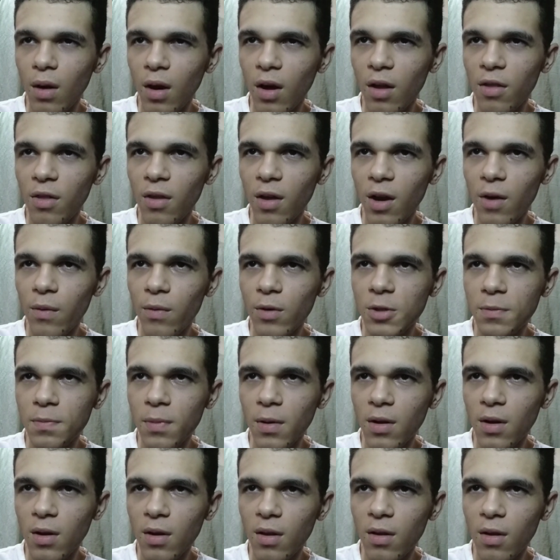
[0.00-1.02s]
I think I
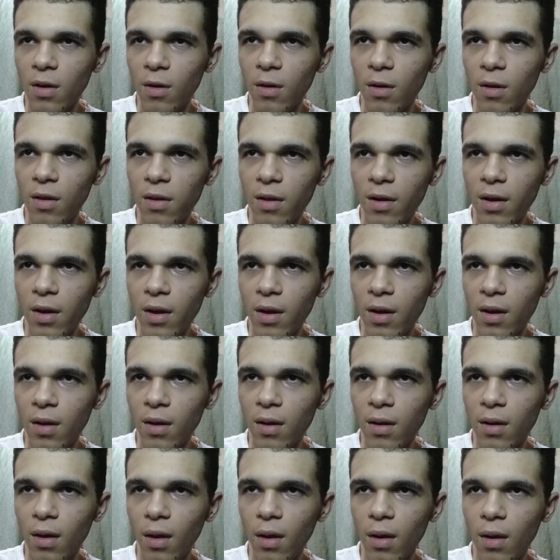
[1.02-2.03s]
responded to all of
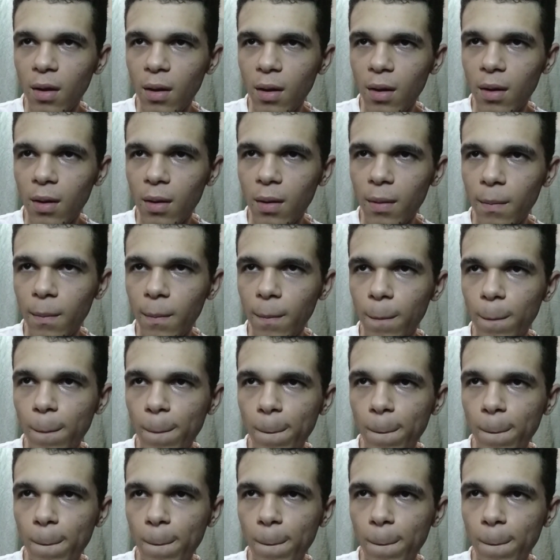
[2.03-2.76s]
that. Yeah.